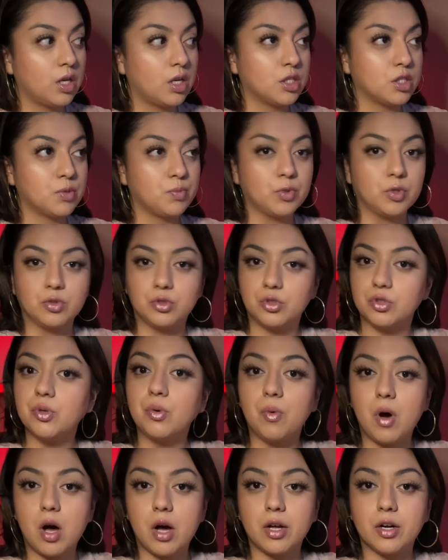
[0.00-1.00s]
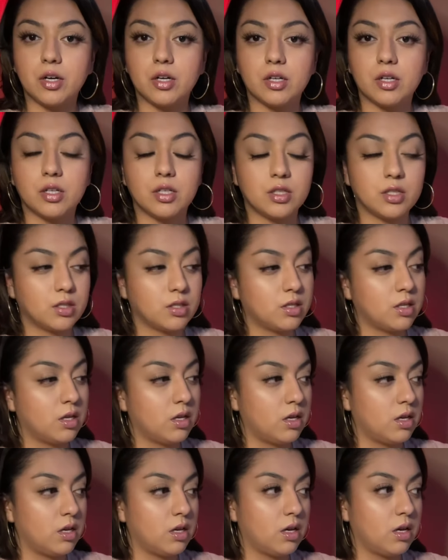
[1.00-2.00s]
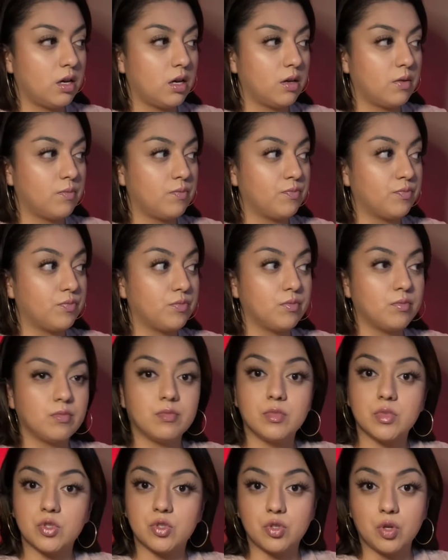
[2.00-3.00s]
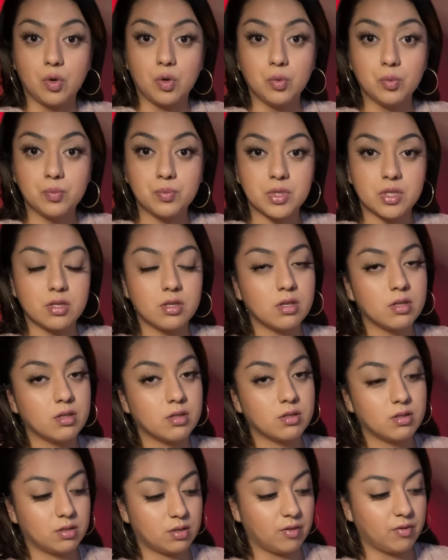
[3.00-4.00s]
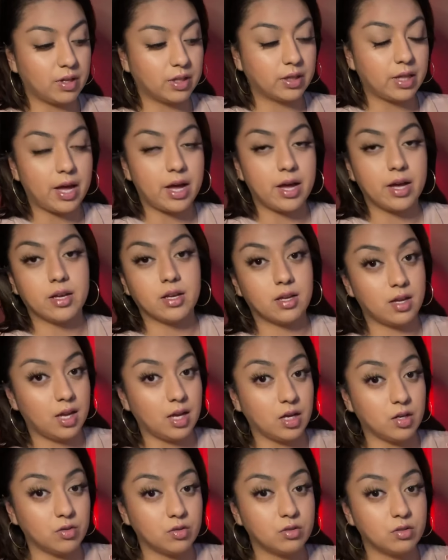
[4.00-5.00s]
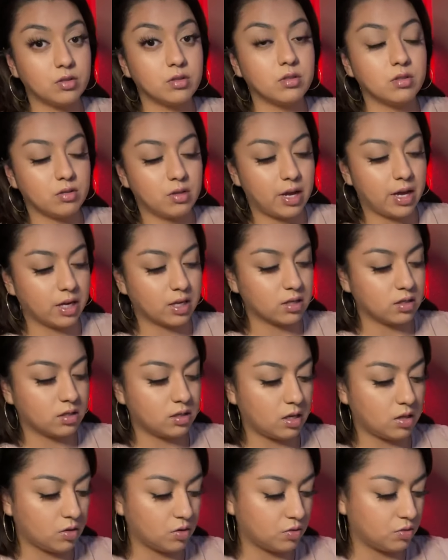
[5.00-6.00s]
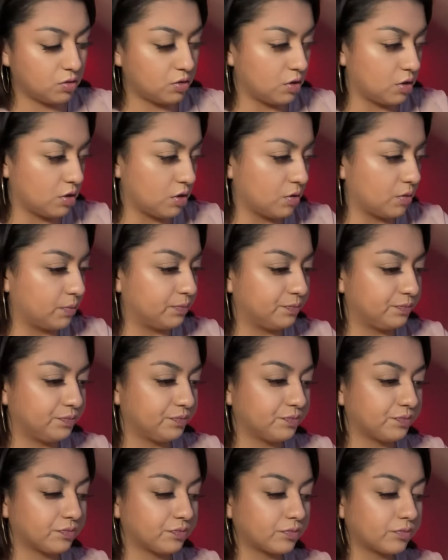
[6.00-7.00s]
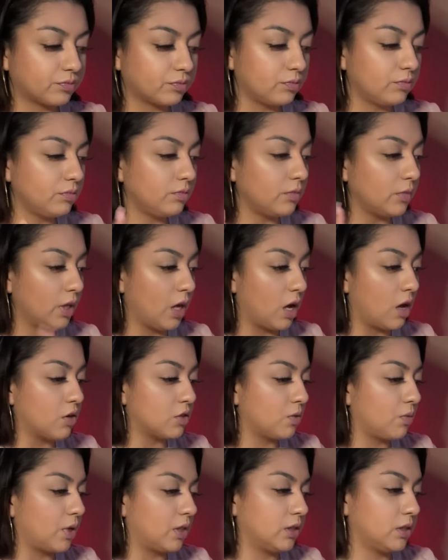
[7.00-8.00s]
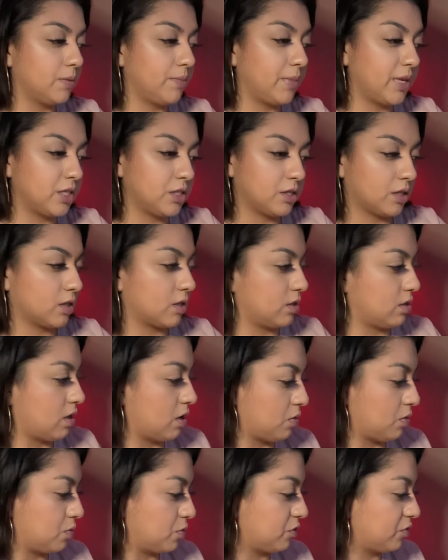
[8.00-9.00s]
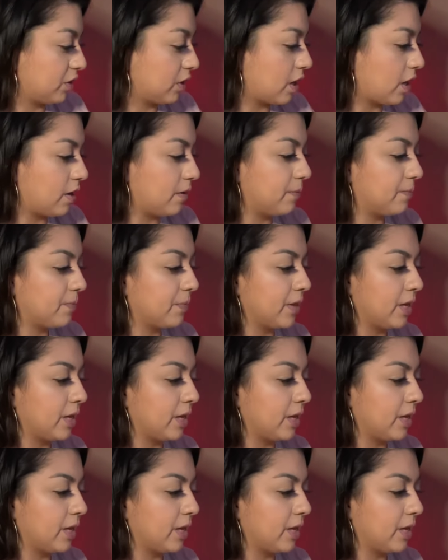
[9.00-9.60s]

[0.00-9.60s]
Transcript: spiritual waters, soaps, stuff like that, candles, I can send those to you. I also wanted to mention, because I almost forgot,